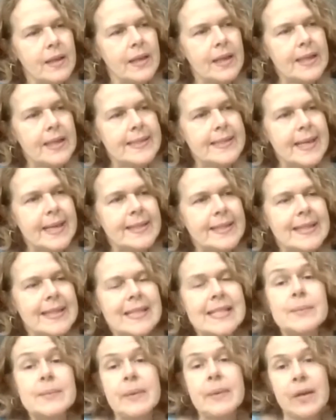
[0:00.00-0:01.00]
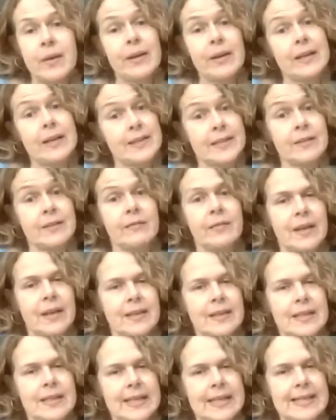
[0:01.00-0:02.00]
he's had an experience of
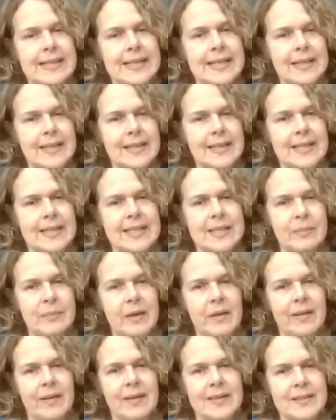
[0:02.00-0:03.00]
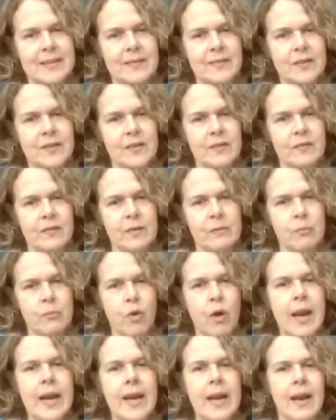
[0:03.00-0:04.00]
London. He's had an experience of sort of the
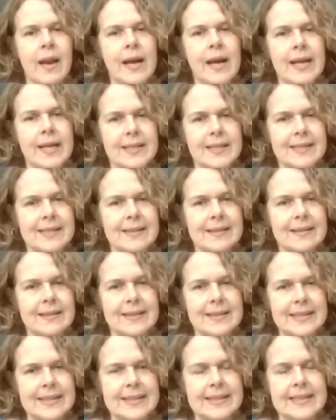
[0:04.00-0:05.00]
bright lights and the city.